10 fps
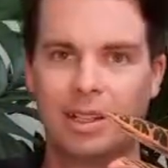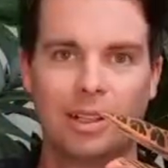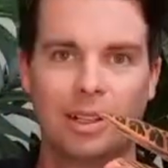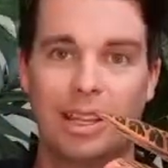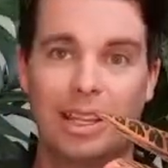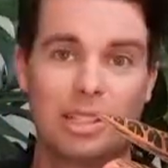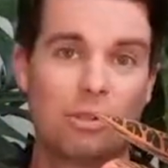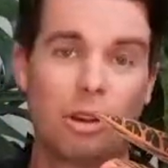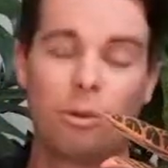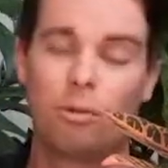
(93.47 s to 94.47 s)
These can grow
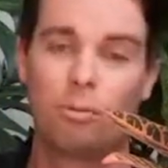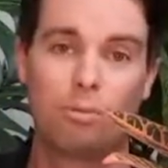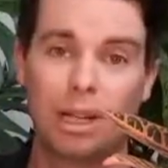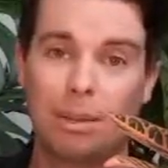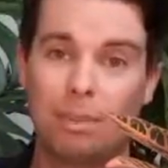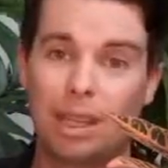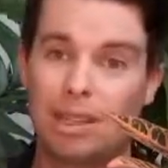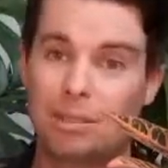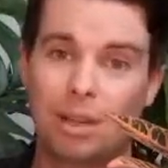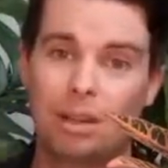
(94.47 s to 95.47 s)
pretty big as
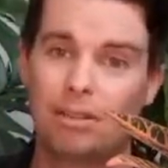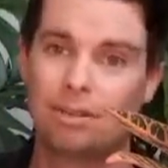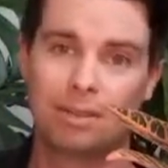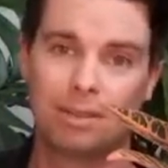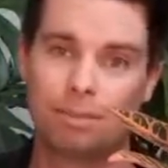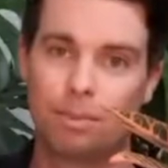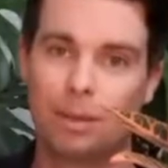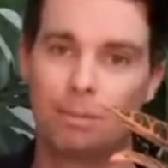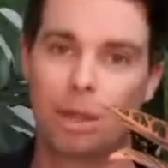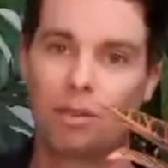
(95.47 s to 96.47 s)
well, but
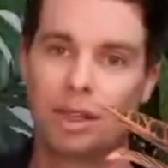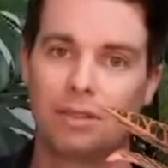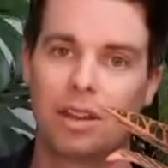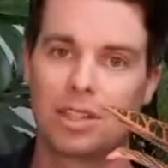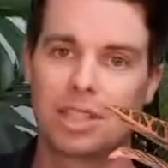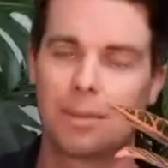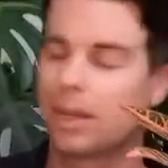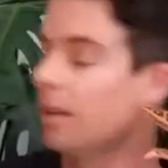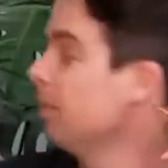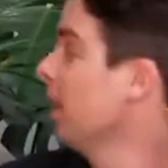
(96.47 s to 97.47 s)
perfectly fine in the stomach.
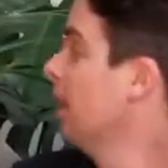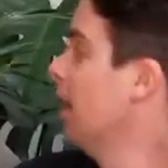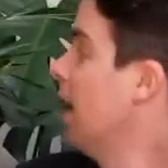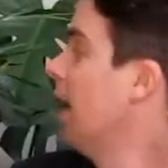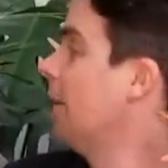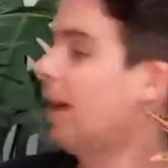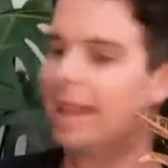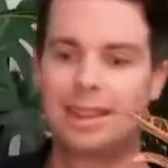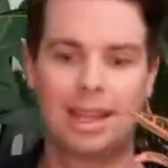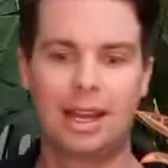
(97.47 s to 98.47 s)
And
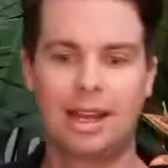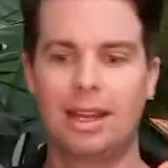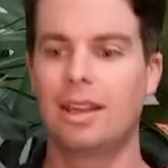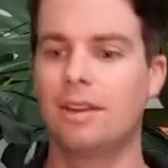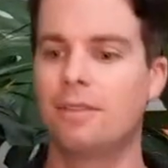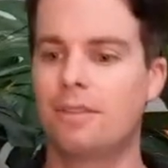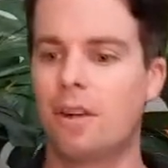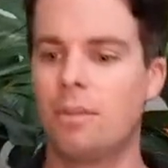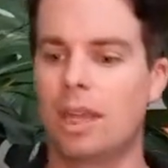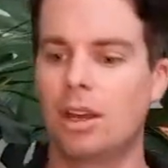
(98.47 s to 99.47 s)
then from
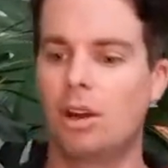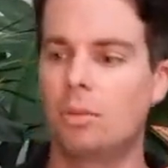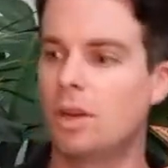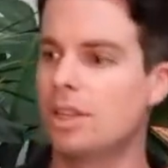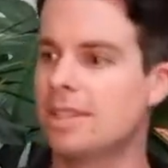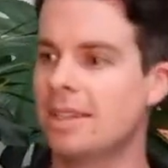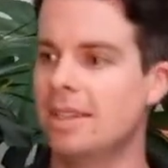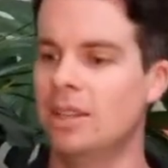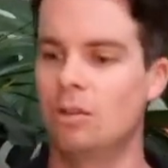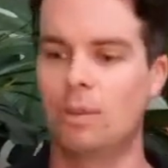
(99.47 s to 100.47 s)
there onwards,
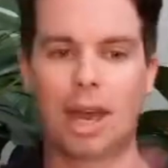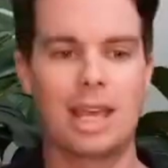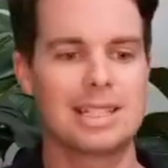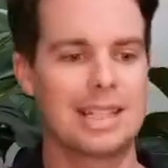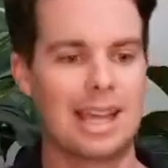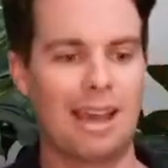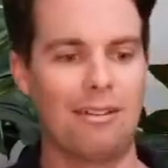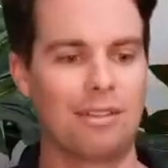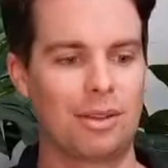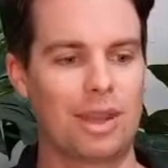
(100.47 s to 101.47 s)
we basically have the
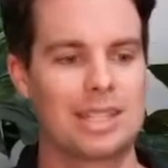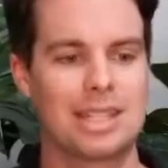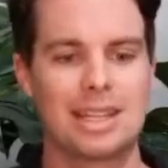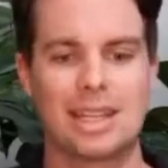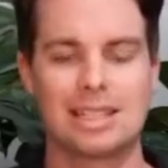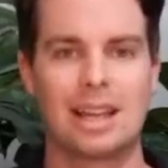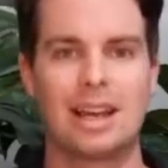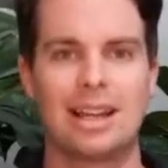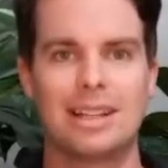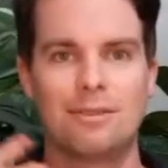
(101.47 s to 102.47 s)
rest of these are
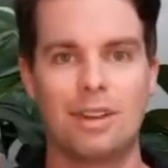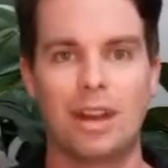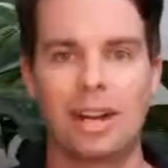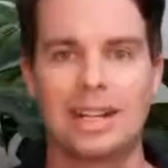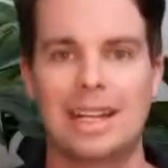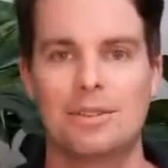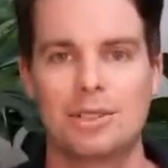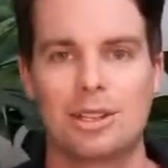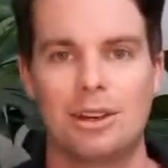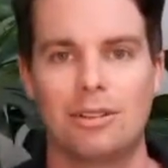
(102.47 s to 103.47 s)
varying levels
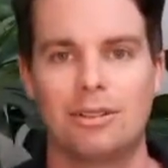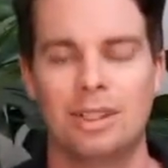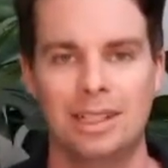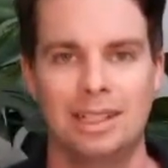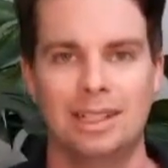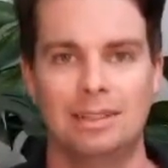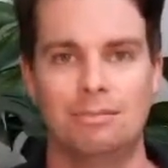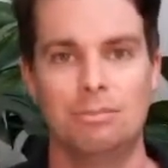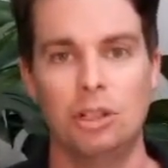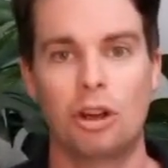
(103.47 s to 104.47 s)
of
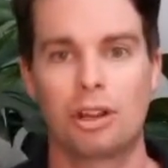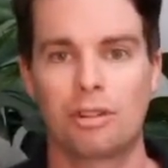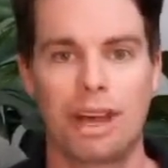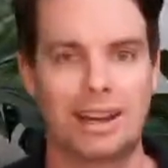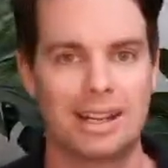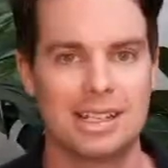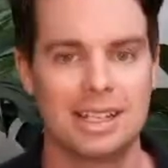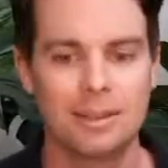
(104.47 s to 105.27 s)
not a great idea.